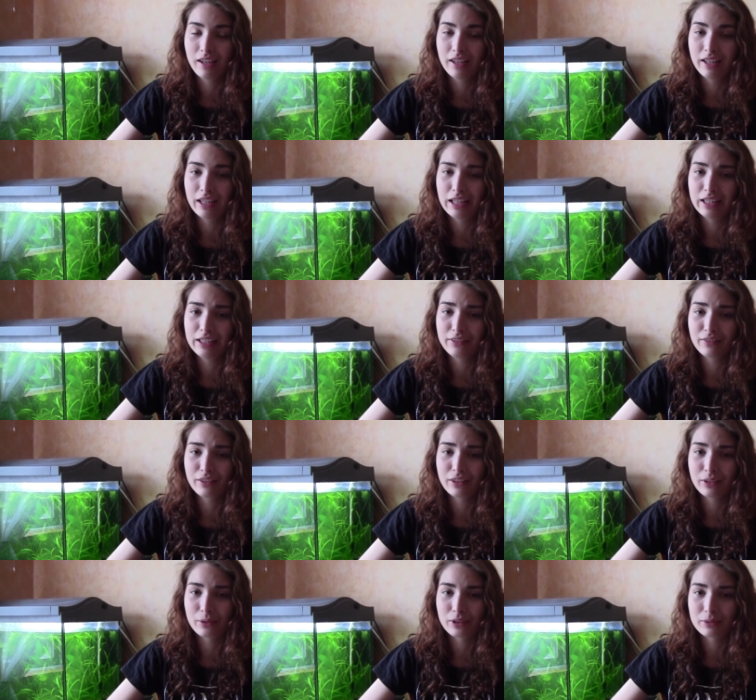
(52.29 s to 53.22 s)
and even
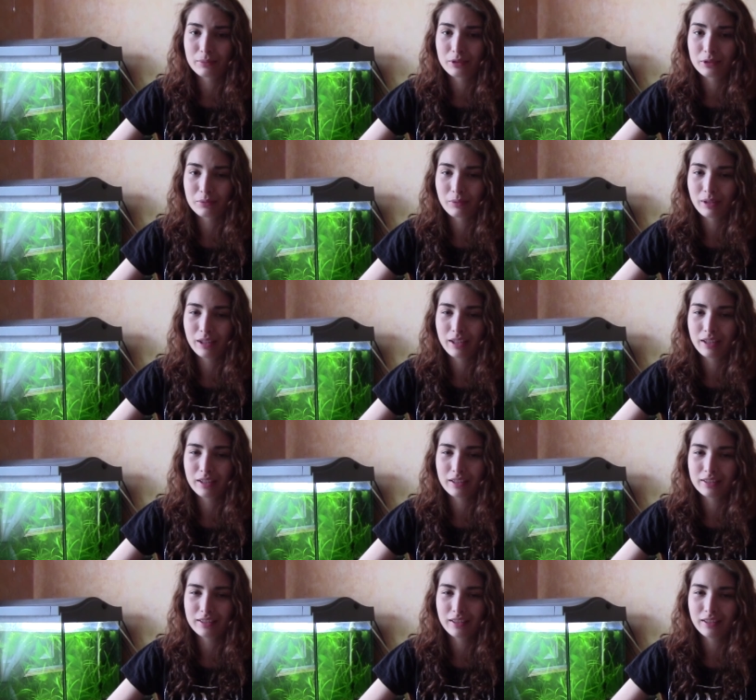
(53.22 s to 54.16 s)
the Christmas break
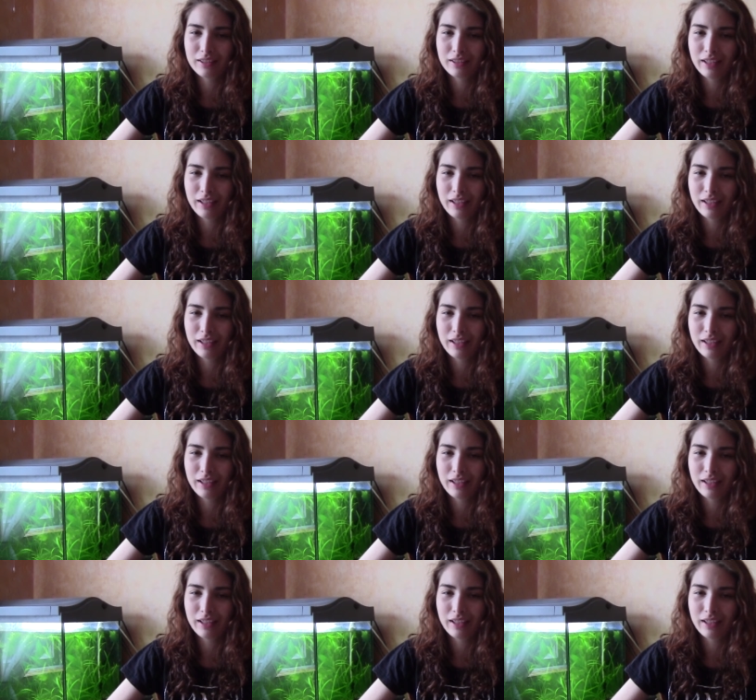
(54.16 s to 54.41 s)
is not